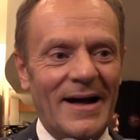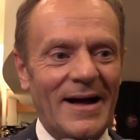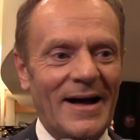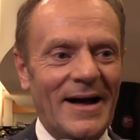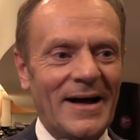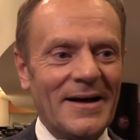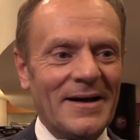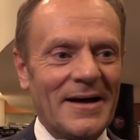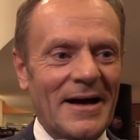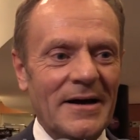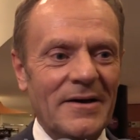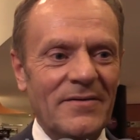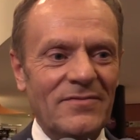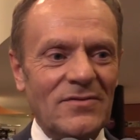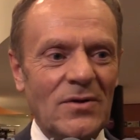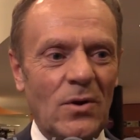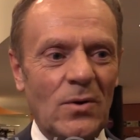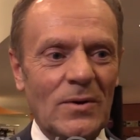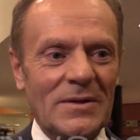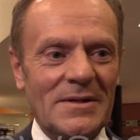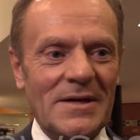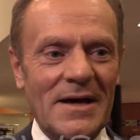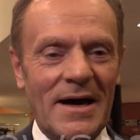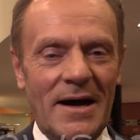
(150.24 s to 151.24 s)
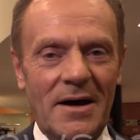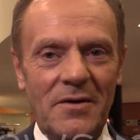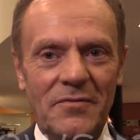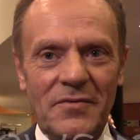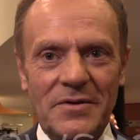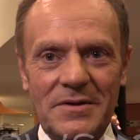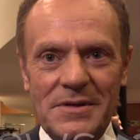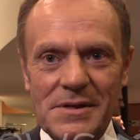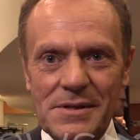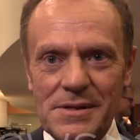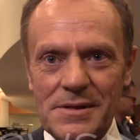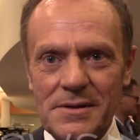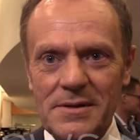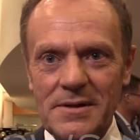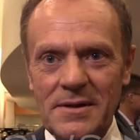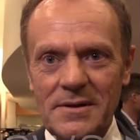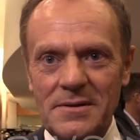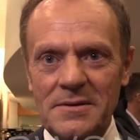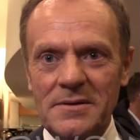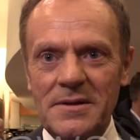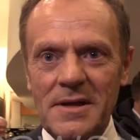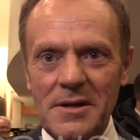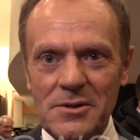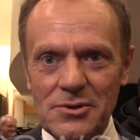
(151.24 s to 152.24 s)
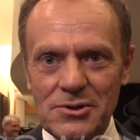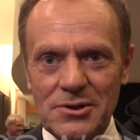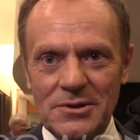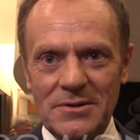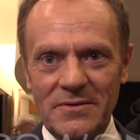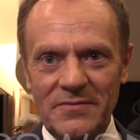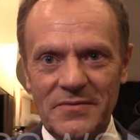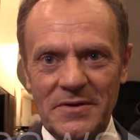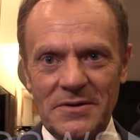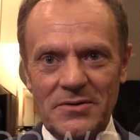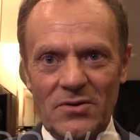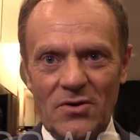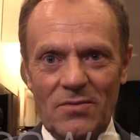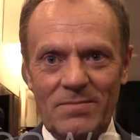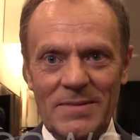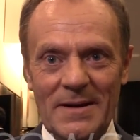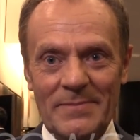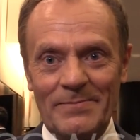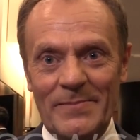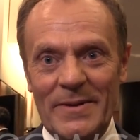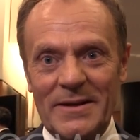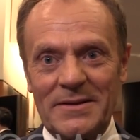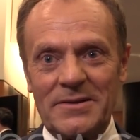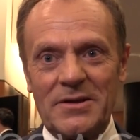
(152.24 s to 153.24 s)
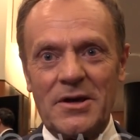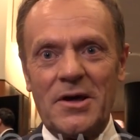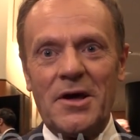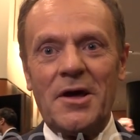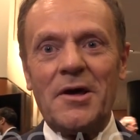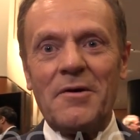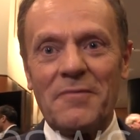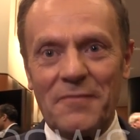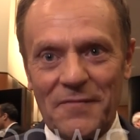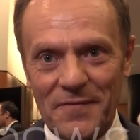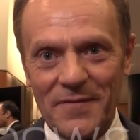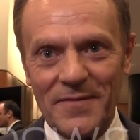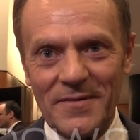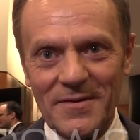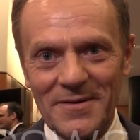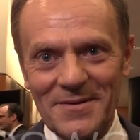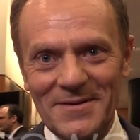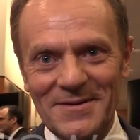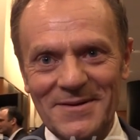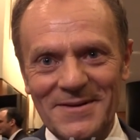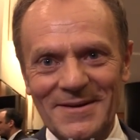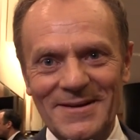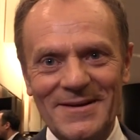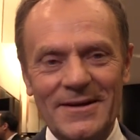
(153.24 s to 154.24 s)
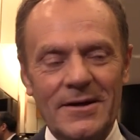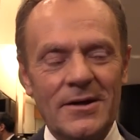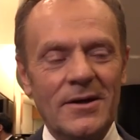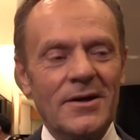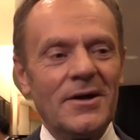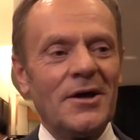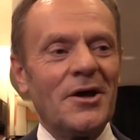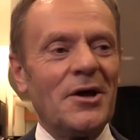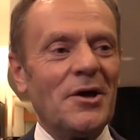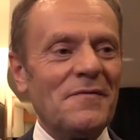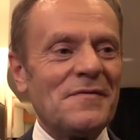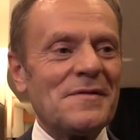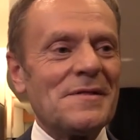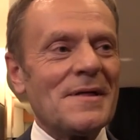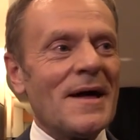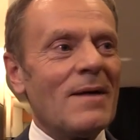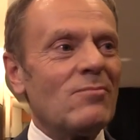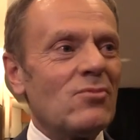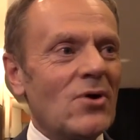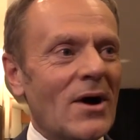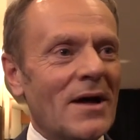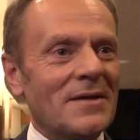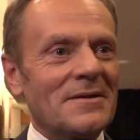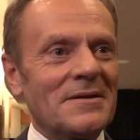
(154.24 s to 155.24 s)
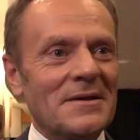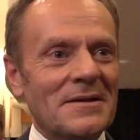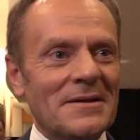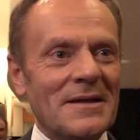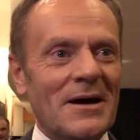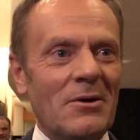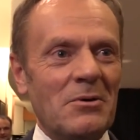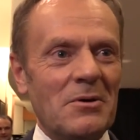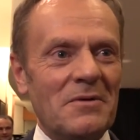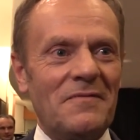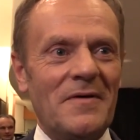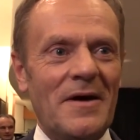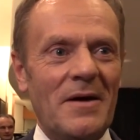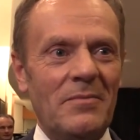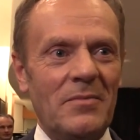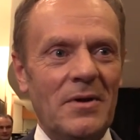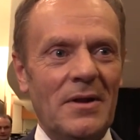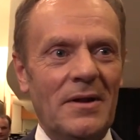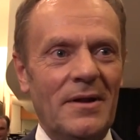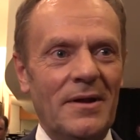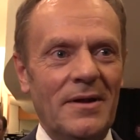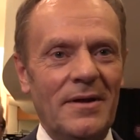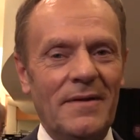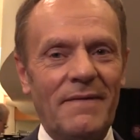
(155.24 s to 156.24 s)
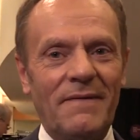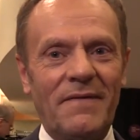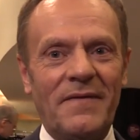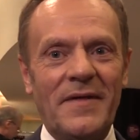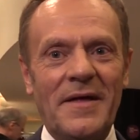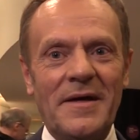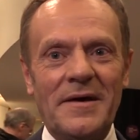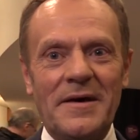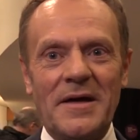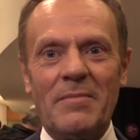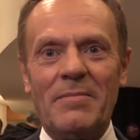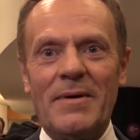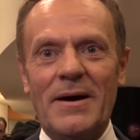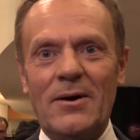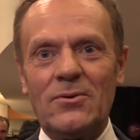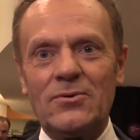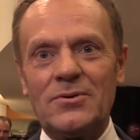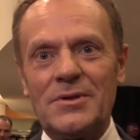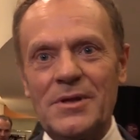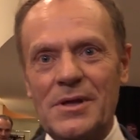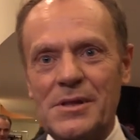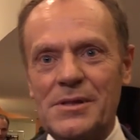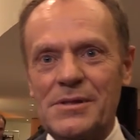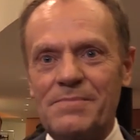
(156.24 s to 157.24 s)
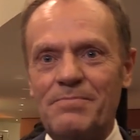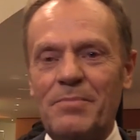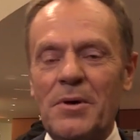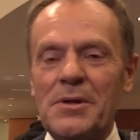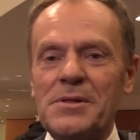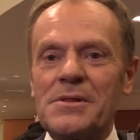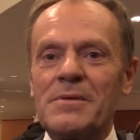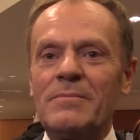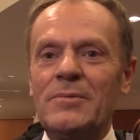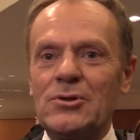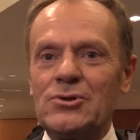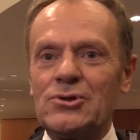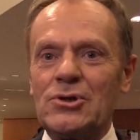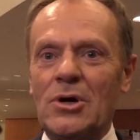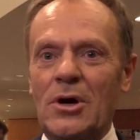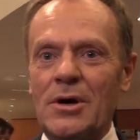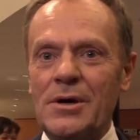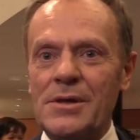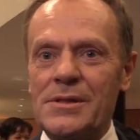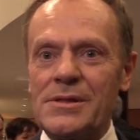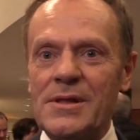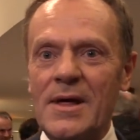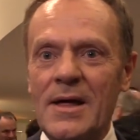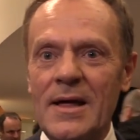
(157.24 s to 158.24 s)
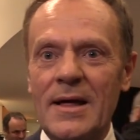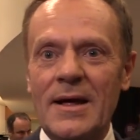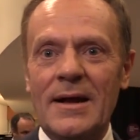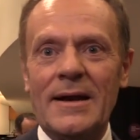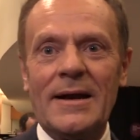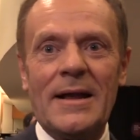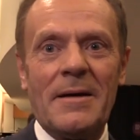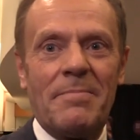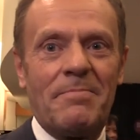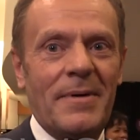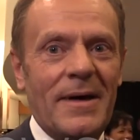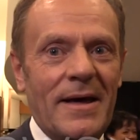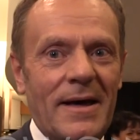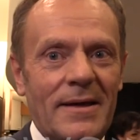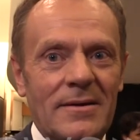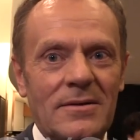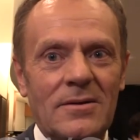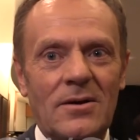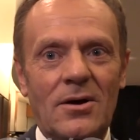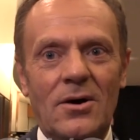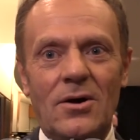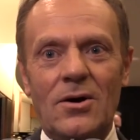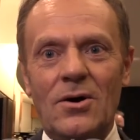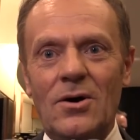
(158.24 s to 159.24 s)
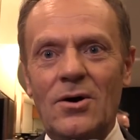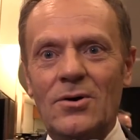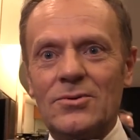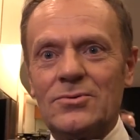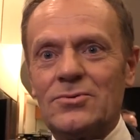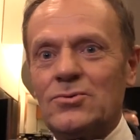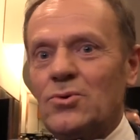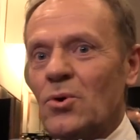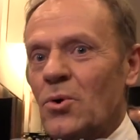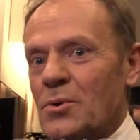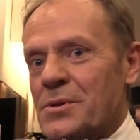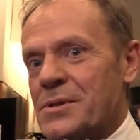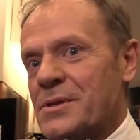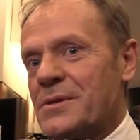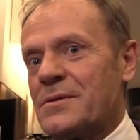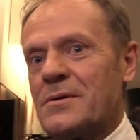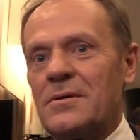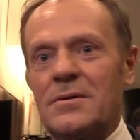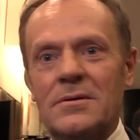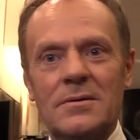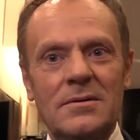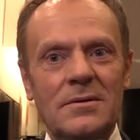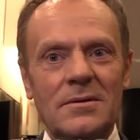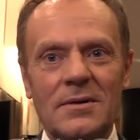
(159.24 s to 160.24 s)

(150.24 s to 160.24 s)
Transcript: I have no idea if it is the intention of Viktor Orban, but if someone in our family think about this possible choice, Le Pen or Tusk,